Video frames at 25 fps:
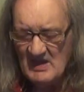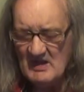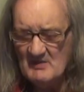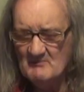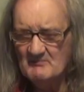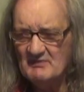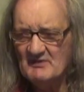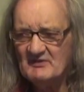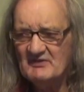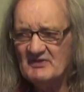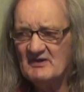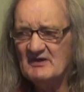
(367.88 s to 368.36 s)

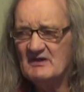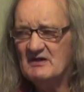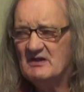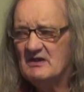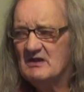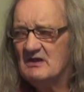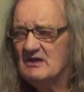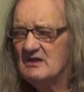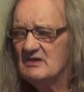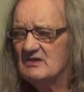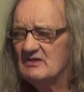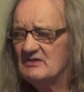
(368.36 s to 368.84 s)
But
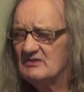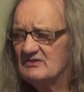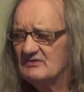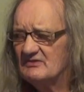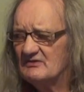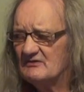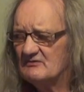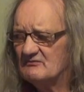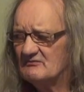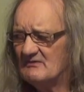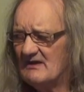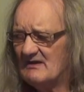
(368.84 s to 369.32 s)

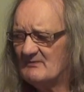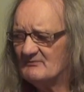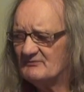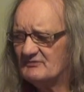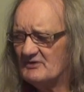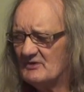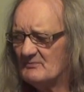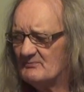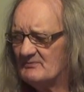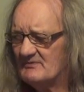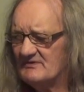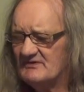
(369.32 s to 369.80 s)
they're wrapped
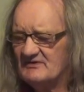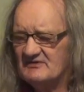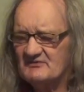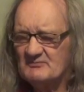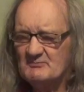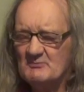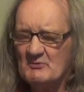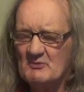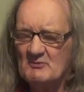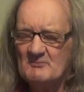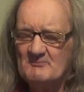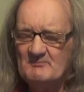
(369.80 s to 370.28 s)
up in this
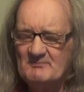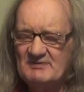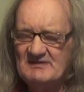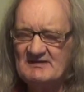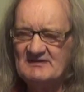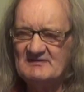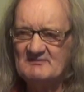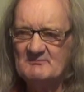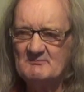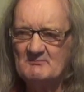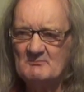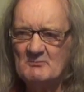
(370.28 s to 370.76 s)

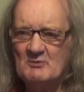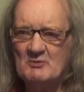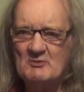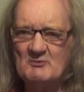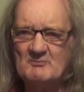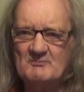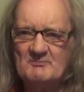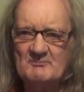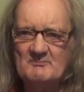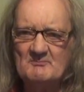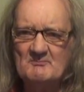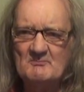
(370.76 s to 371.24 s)

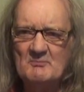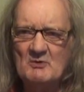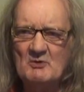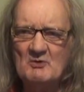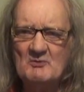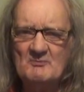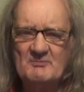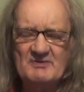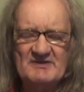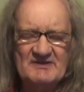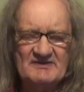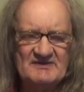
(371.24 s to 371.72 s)

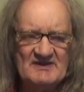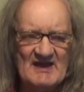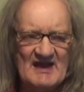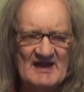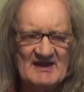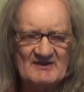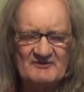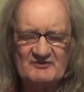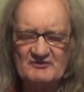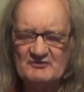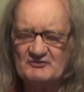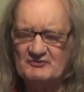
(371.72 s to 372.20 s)
morbid
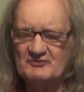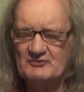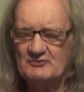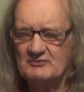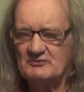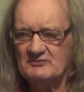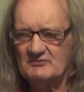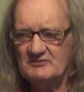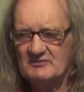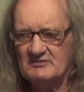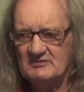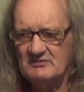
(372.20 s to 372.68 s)

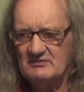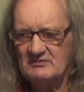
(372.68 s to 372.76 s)
attitude.